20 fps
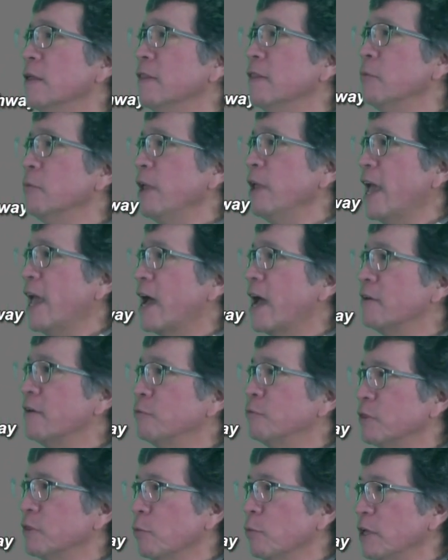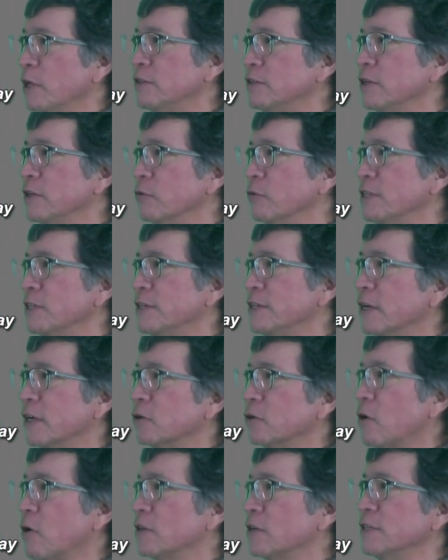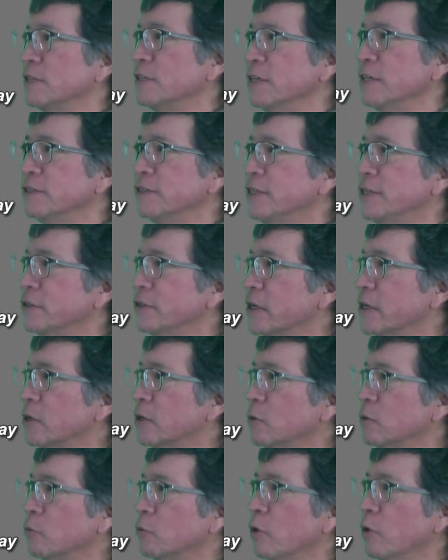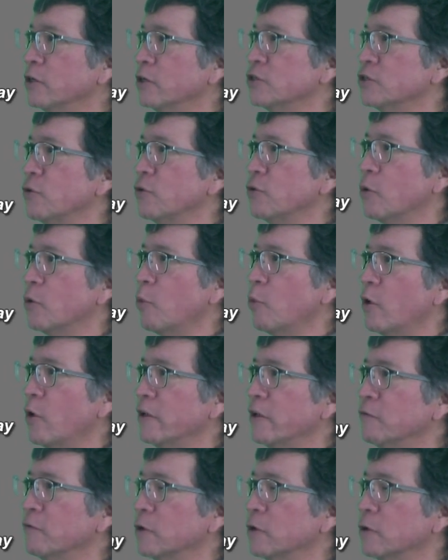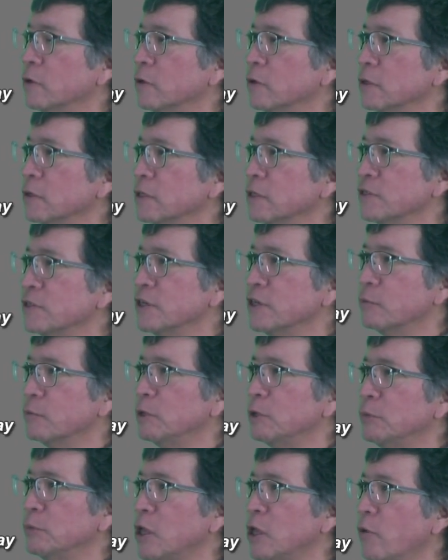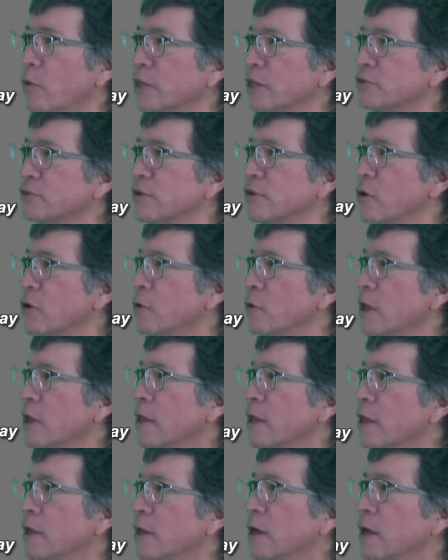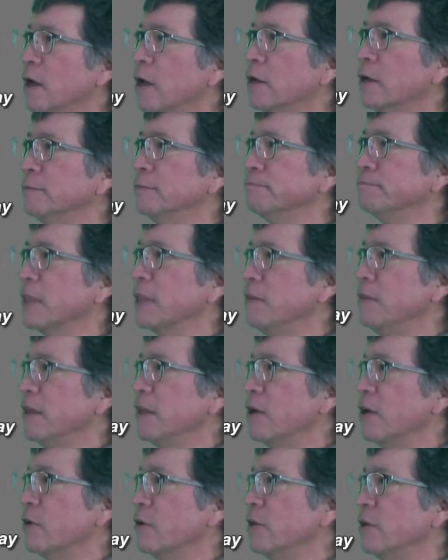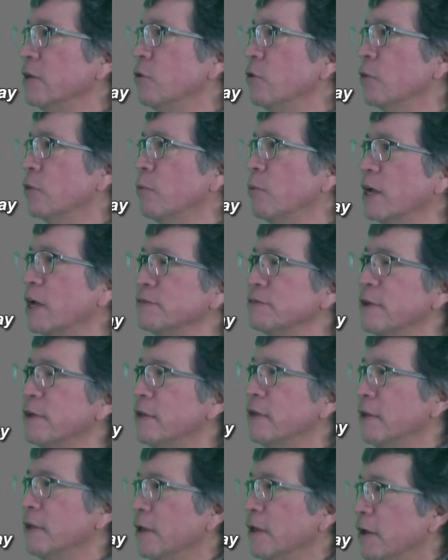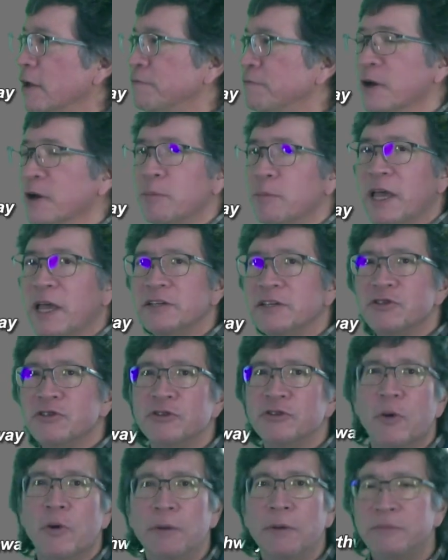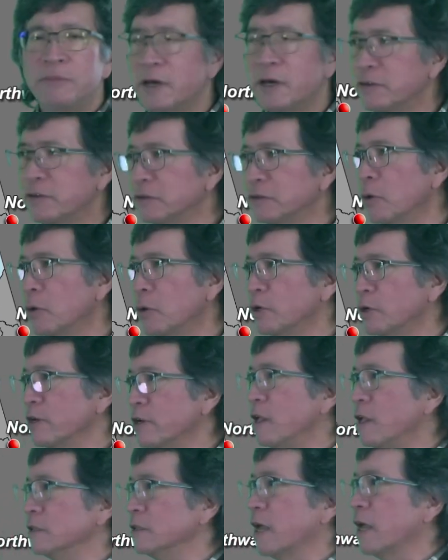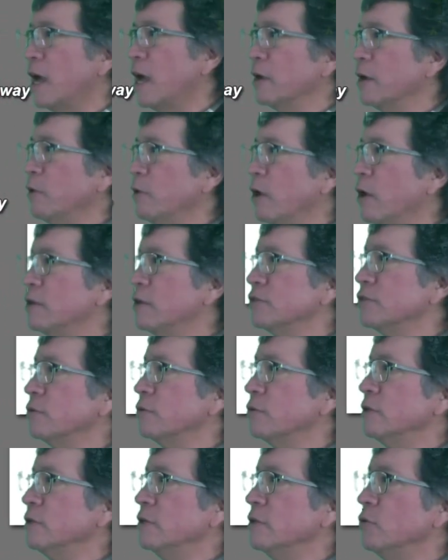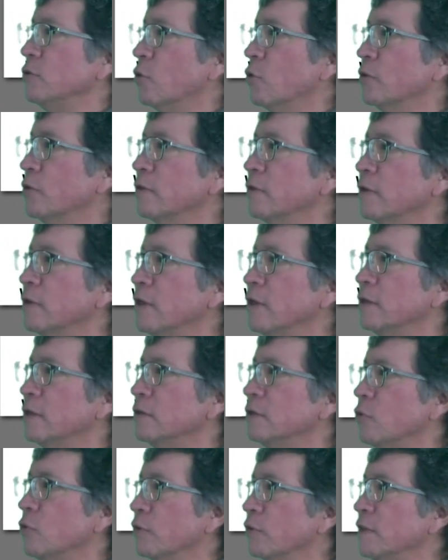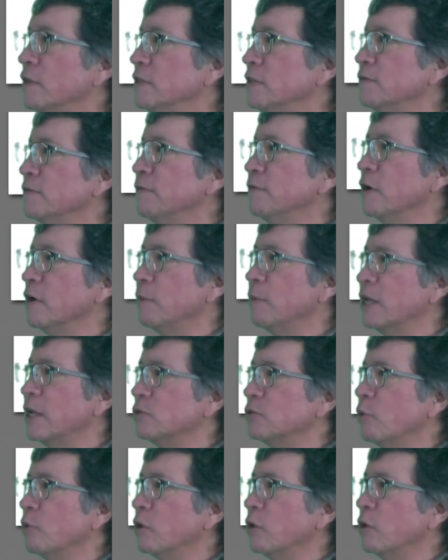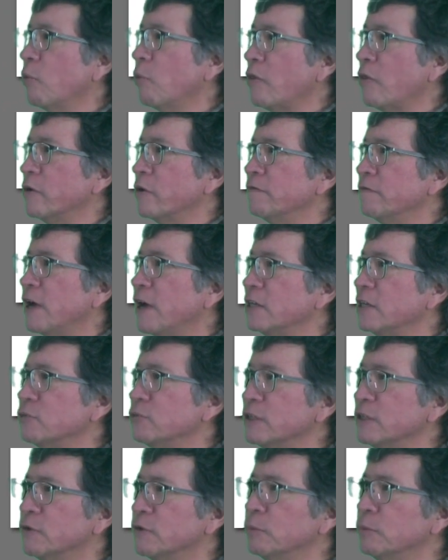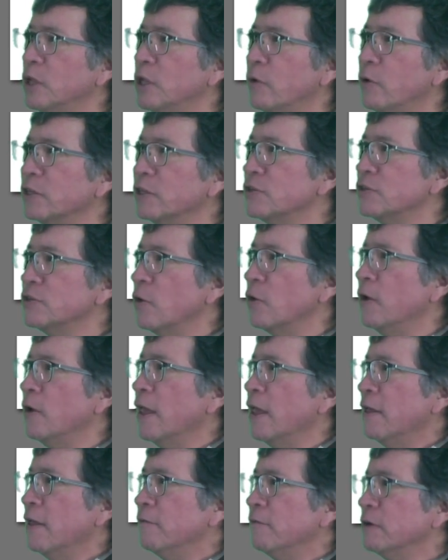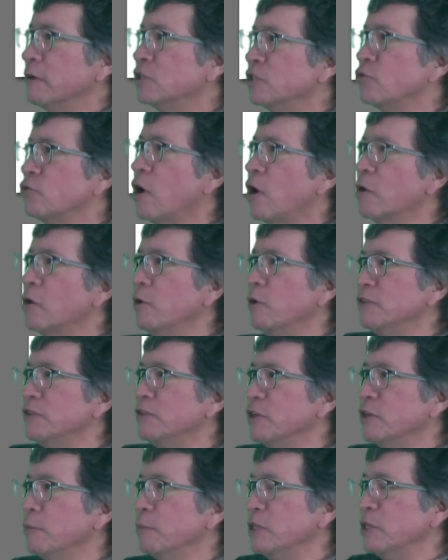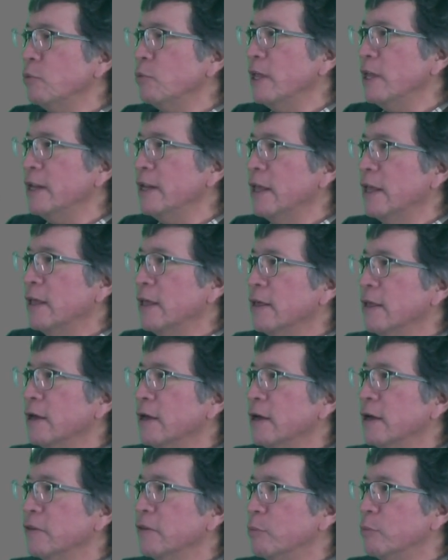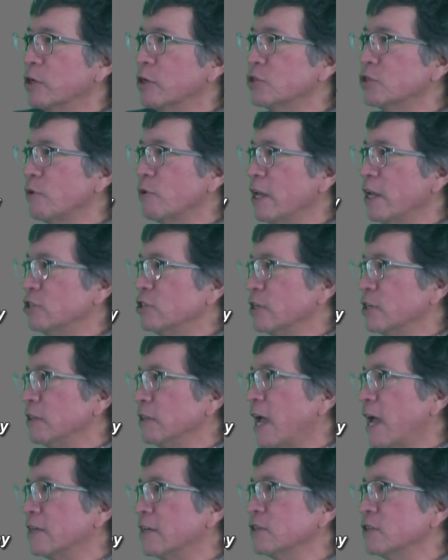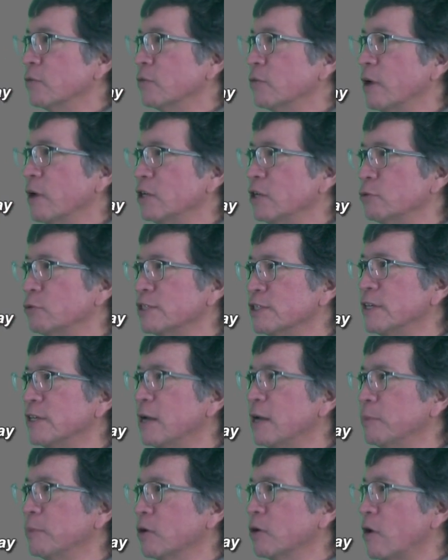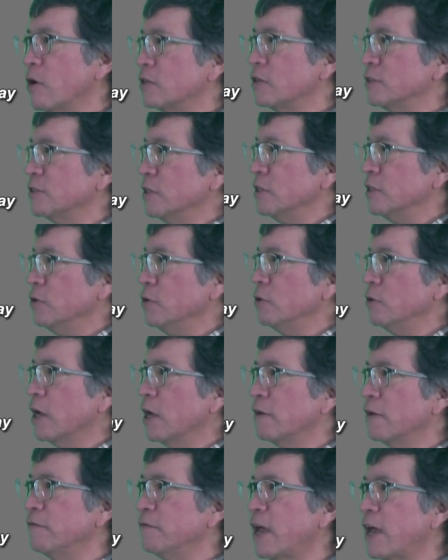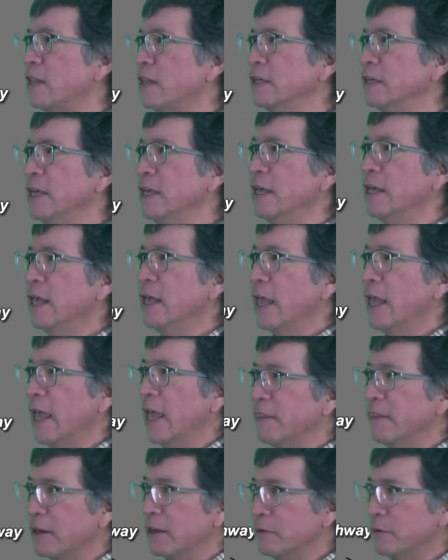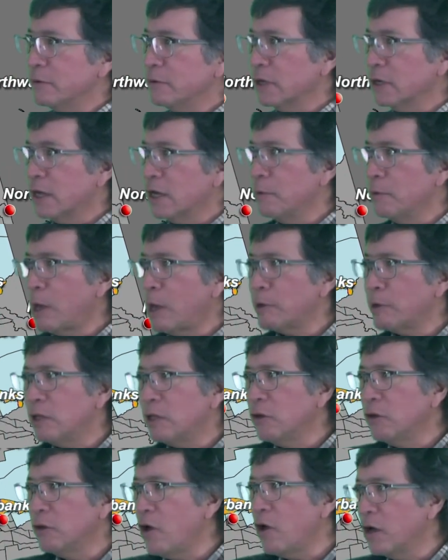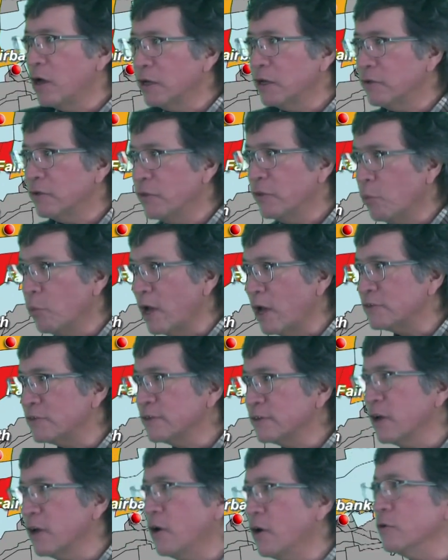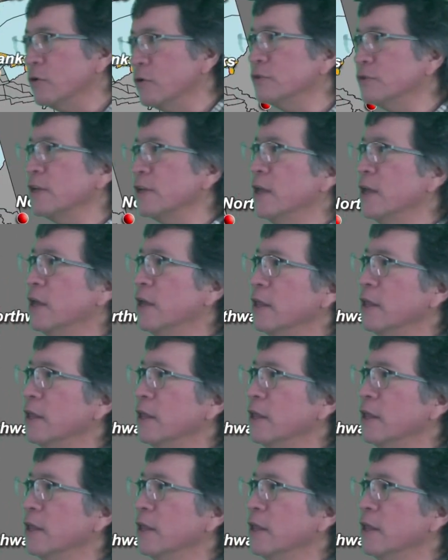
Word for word: Then we have, with the winds increasing across the interior, winter storm warning for considerable blowing snow uh, in the area northwest of Fairbanks as you go up uh, the lower Dalton Highway, also north and northeast of Fairbanks, winter weather advisories for blowing snow. Very strong winds here between uh, the Brooks Range and Alaska Range will set up across the Yukon Valley and then come up along the west coast.